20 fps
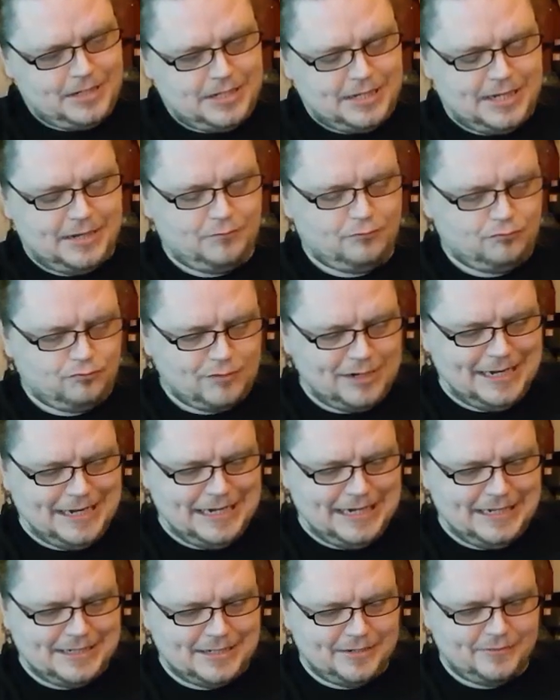It
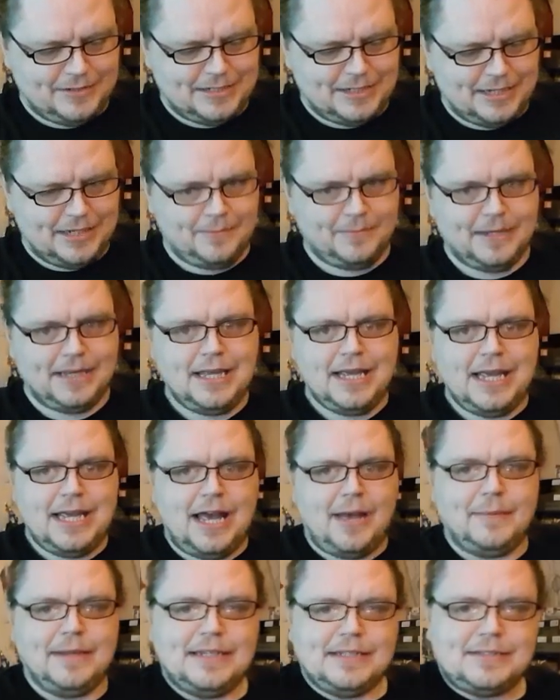really is irritating me.
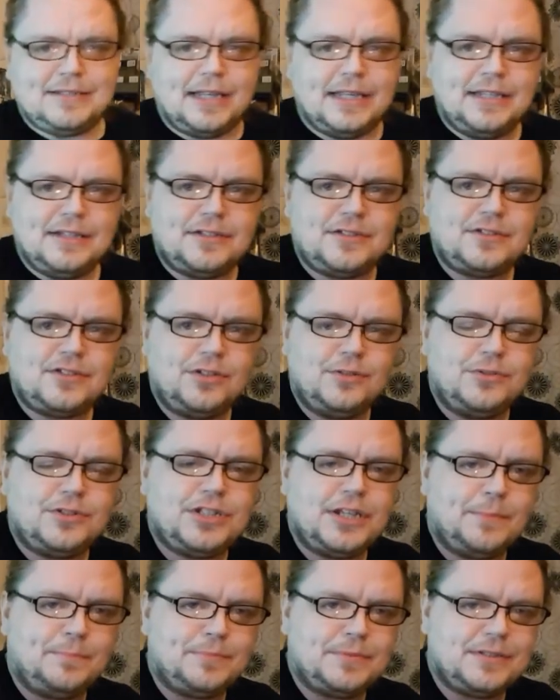I mean, it's like two
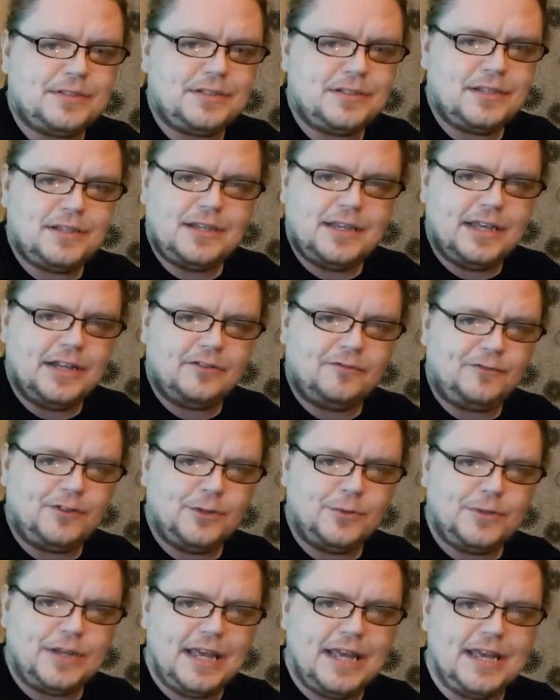ships in a
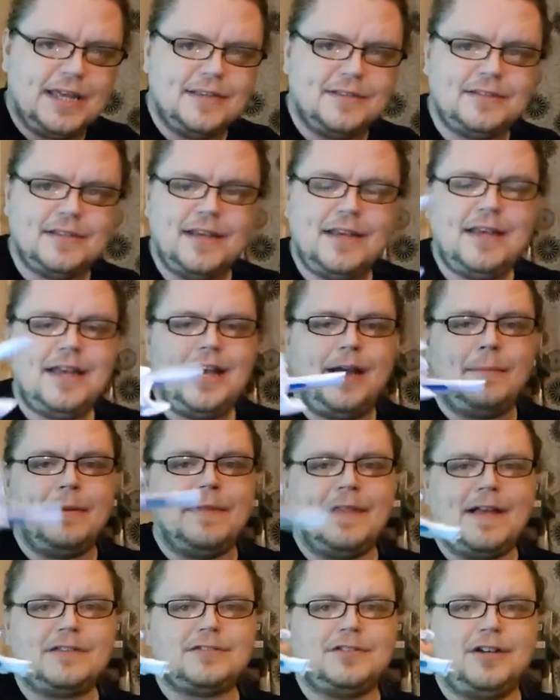few days. I mean,
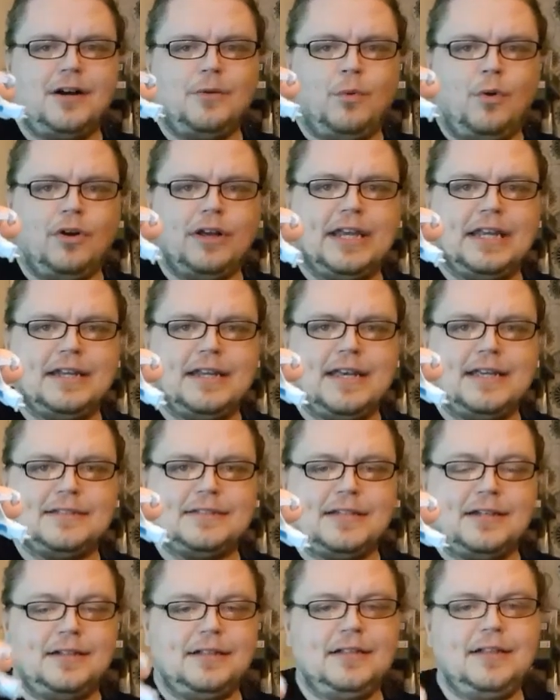that's got a wonky
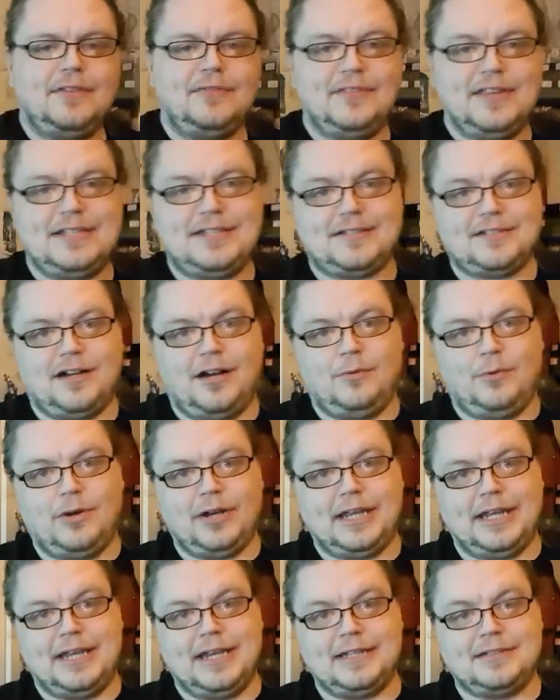nacelle. This has got a
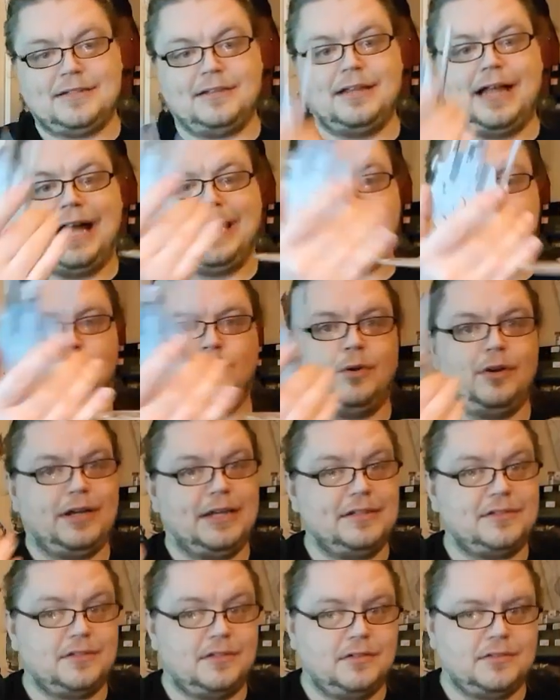wonky nacelle and a
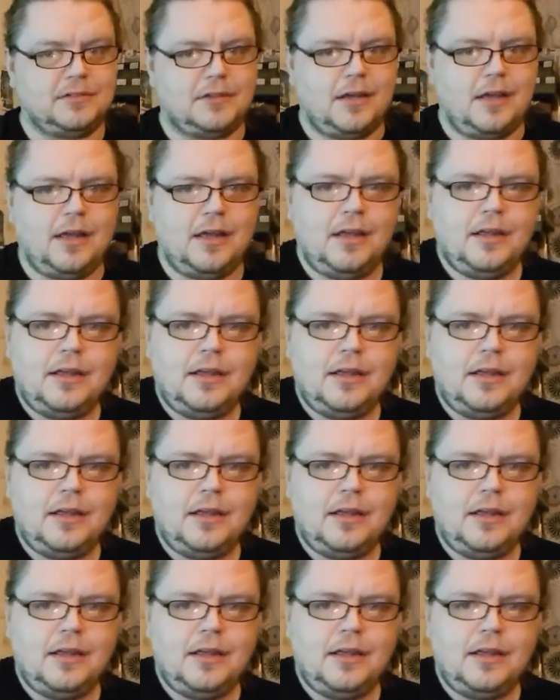wonky saucer.